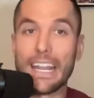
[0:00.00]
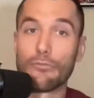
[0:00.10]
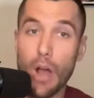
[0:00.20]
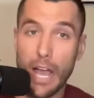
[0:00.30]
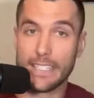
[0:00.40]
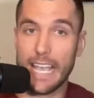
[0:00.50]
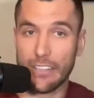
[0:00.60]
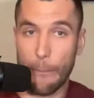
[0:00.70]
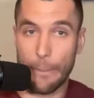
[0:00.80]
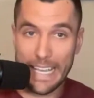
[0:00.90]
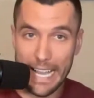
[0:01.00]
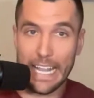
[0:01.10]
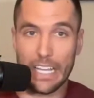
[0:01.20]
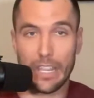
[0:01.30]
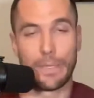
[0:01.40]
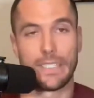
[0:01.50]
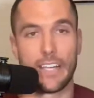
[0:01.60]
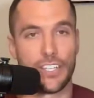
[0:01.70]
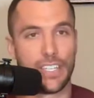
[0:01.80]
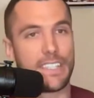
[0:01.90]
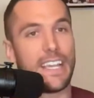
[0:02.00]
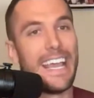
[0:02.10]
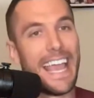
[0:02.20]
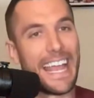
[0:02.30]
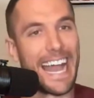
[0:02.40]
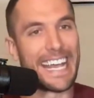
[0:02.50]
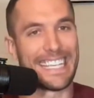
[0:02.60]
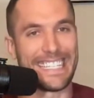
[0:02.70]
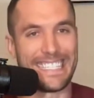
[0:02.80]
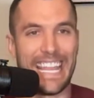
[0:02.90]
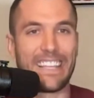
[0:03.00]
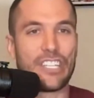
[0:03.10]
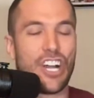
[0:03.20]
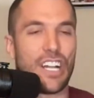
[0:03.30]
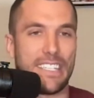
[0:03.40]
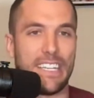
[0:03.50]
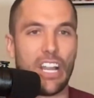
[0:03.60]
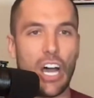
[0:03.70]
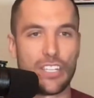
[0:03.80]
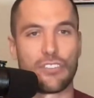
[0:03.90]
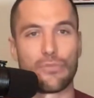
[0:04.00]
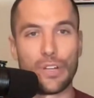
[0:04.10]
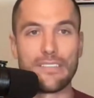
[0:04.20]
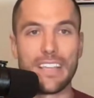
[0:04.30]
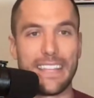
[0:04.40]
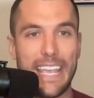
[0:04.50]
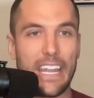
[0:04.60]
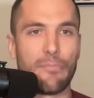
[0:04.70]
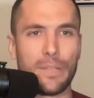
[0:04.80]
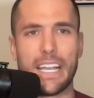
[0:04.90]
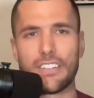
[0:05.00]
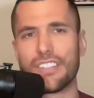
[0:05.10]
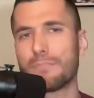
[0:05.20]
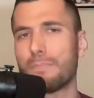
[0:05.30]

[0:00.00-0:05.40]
and Russ at the beginning of the possessions, and guys like Stanley Johnson and Austin Reeves at the end of possessions.